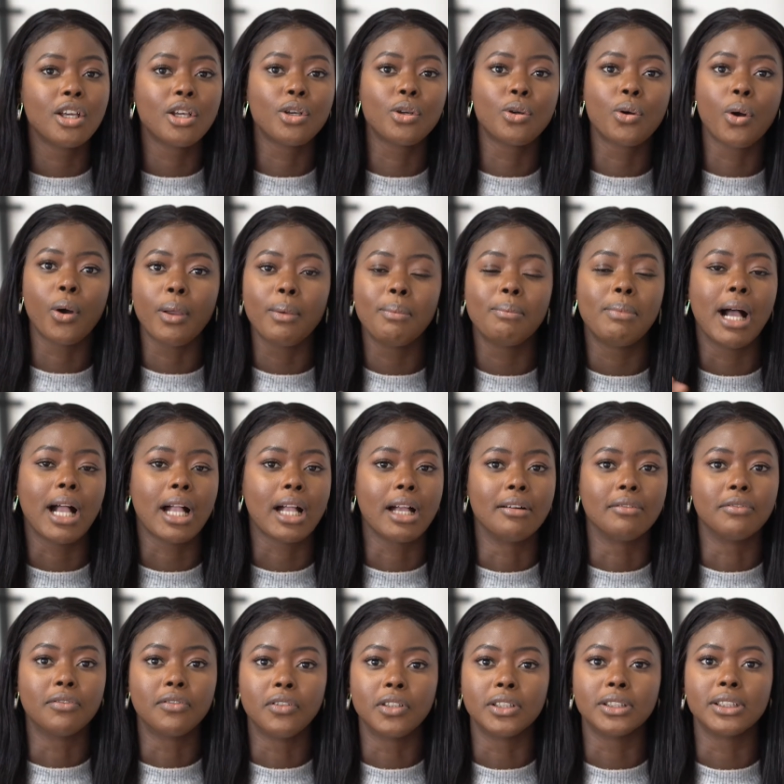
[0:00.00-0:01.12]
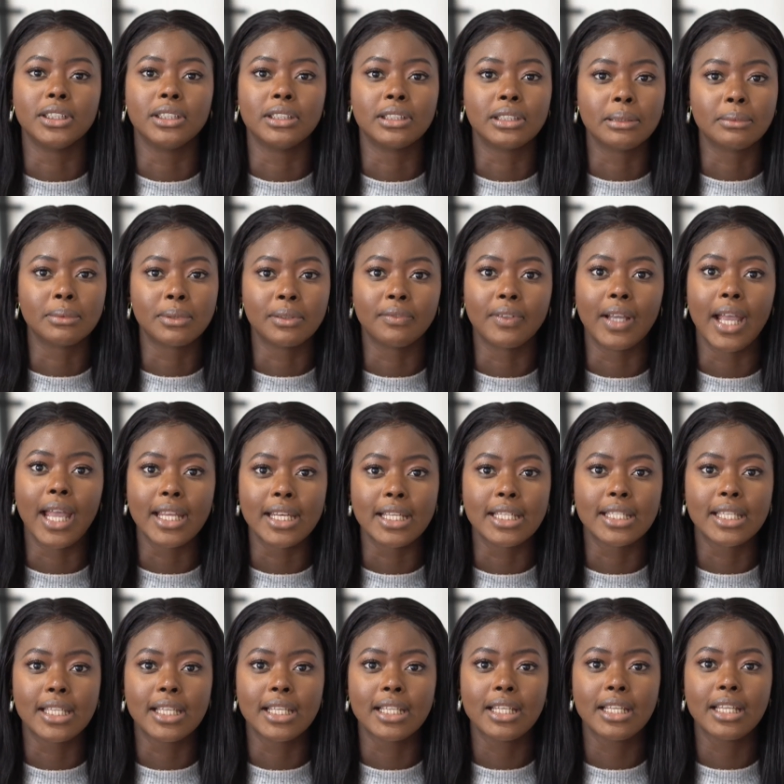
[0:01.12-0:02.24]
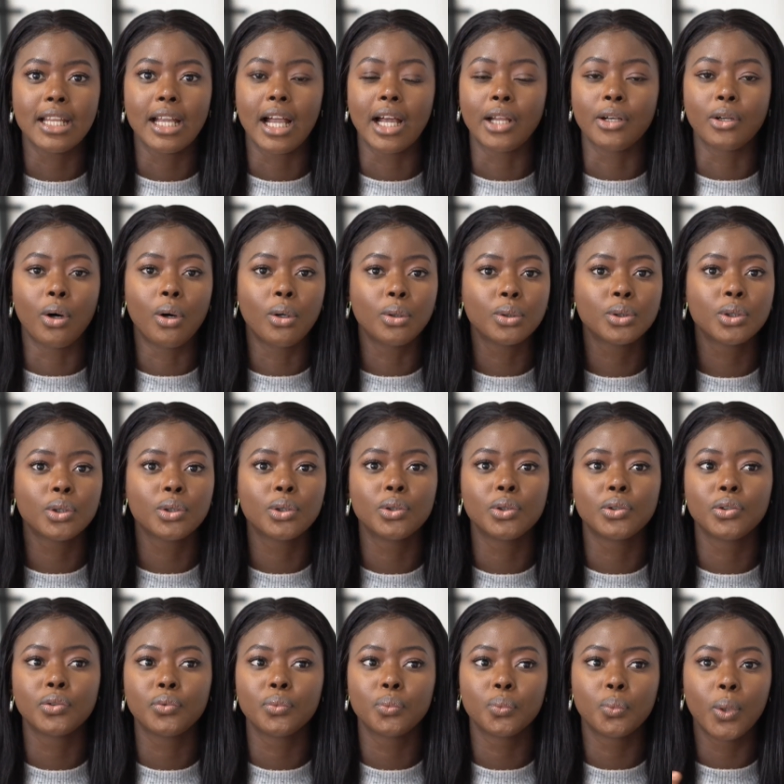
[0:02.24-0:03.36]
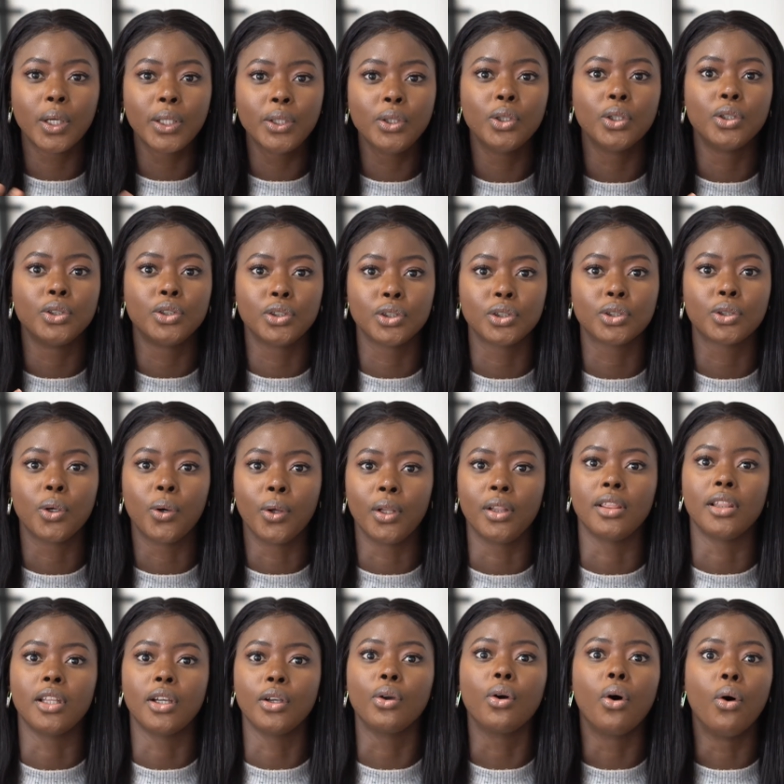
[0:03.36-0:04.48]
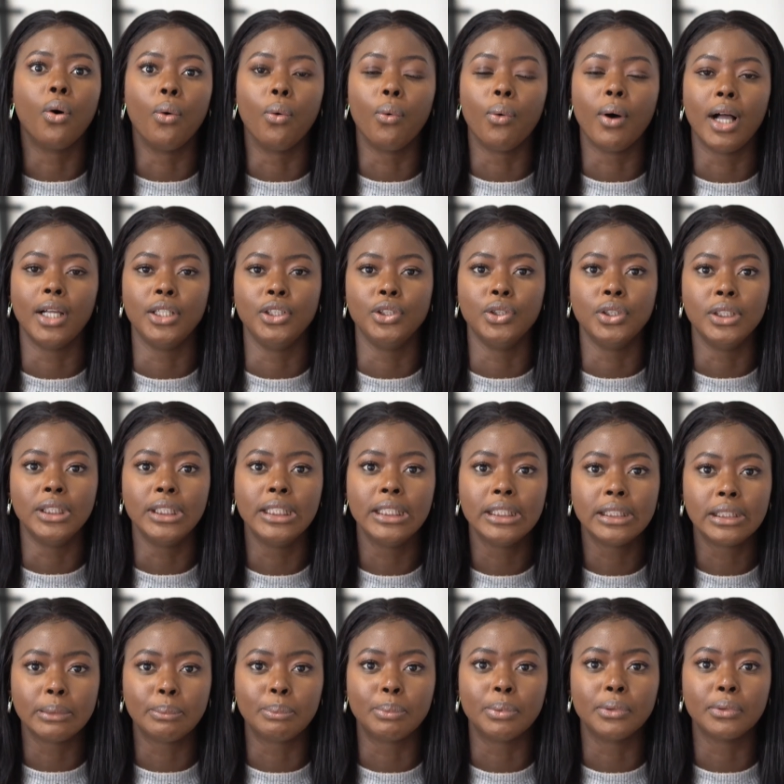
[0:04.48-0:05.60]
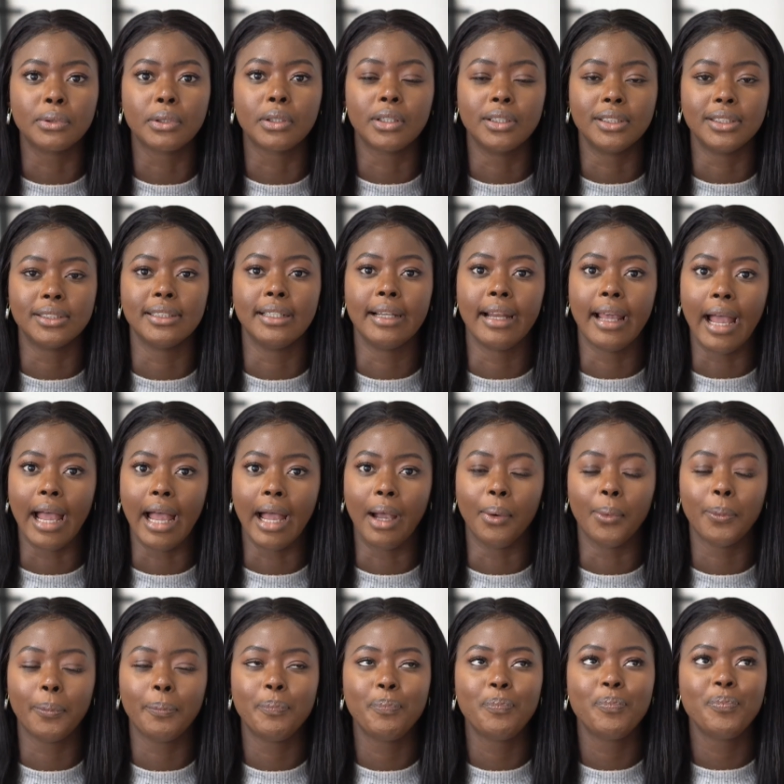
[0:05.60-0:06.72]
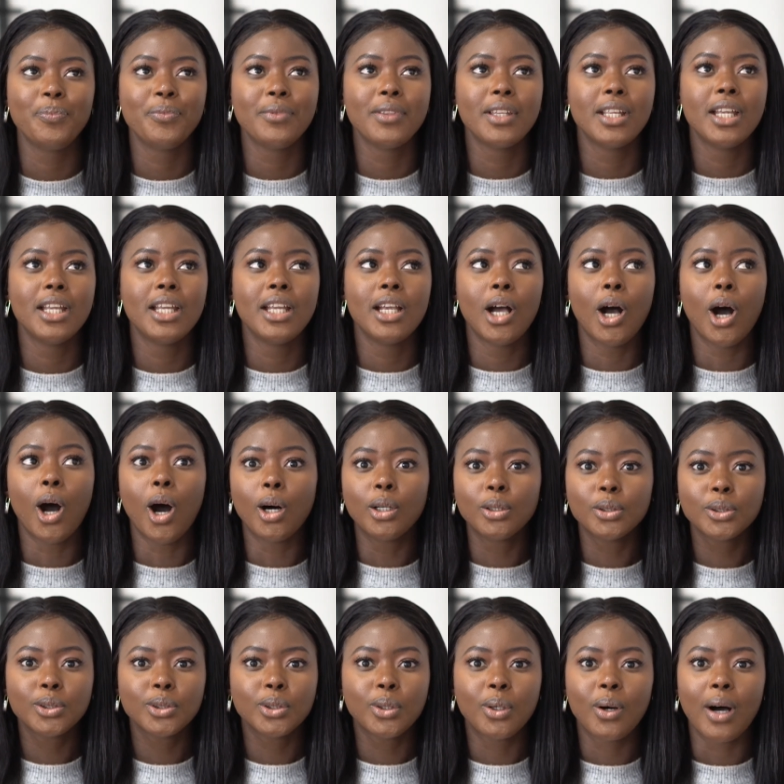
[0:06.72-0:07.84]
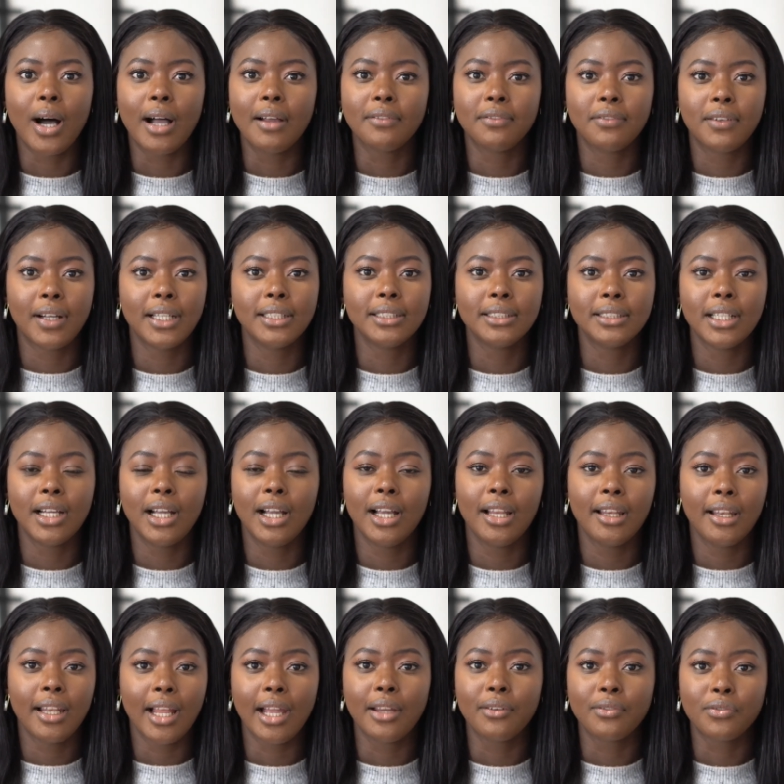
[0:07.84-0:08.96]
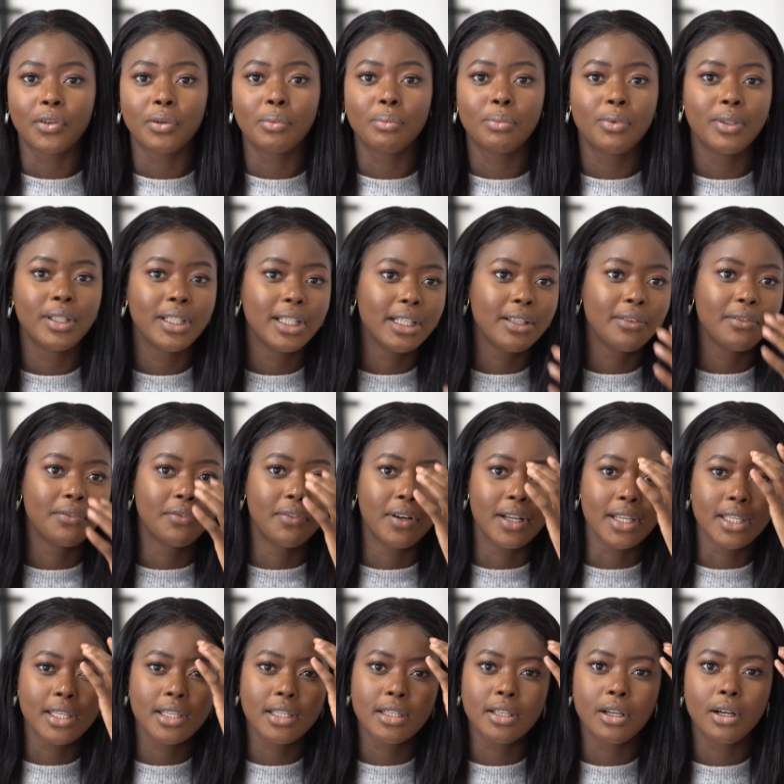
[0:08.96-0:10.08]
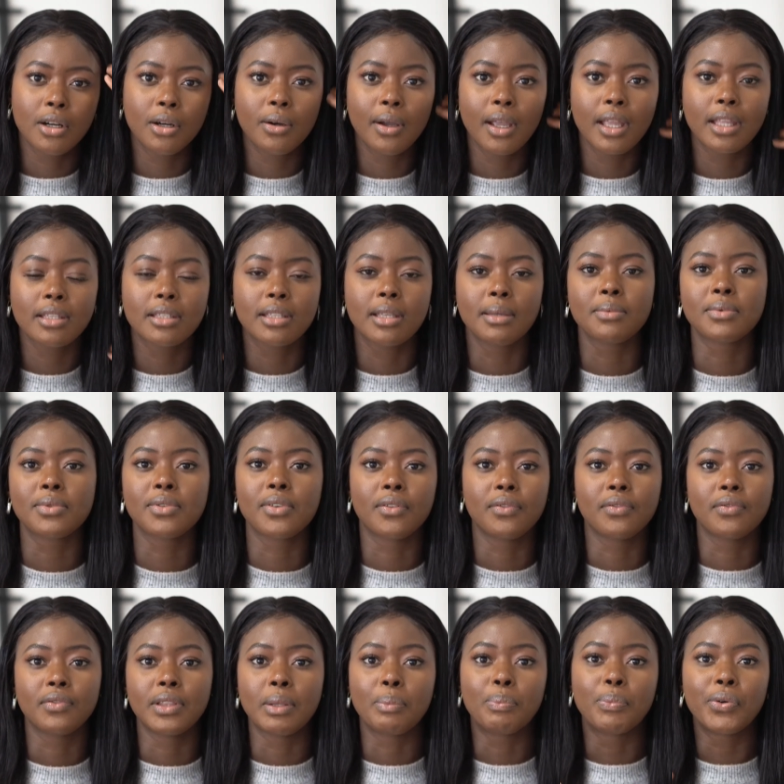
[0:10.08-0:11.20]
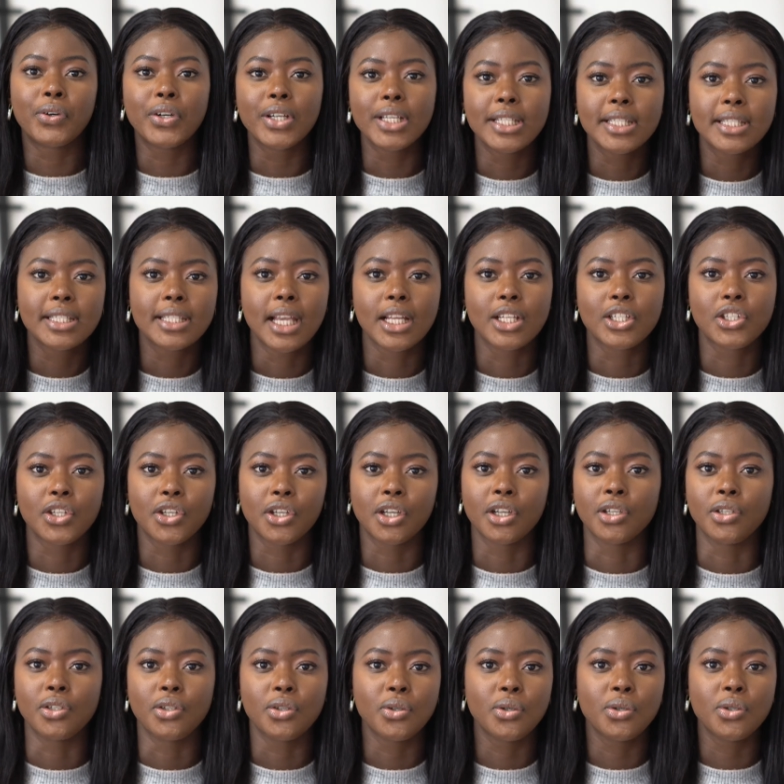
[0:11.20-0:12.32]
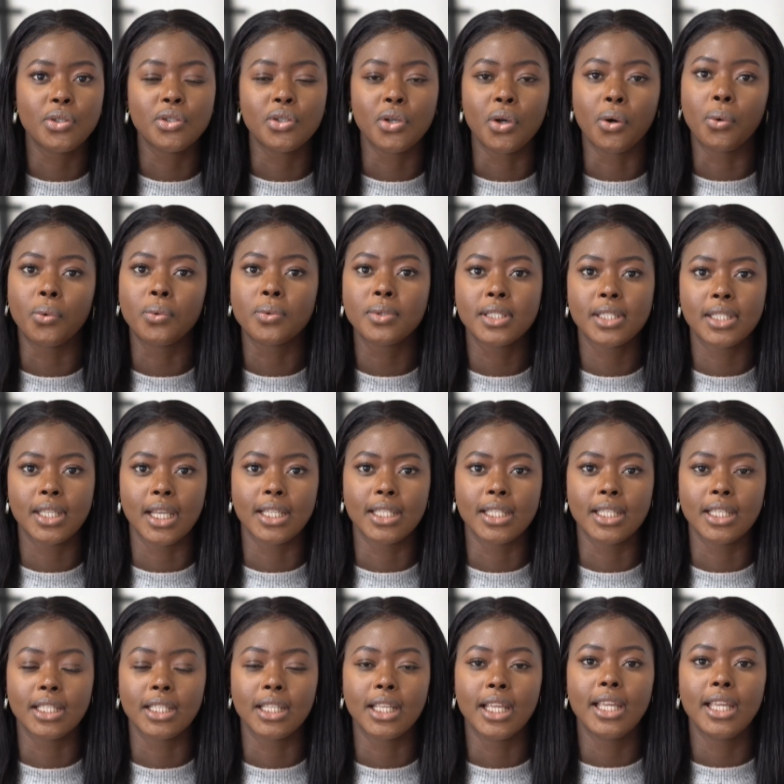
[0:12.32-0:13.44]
going back and forth in terms of editing, and also good when you're just on the go and you need to put content out. Also, I find Lightroom really versatile in terms of the preset. You can use your own setting.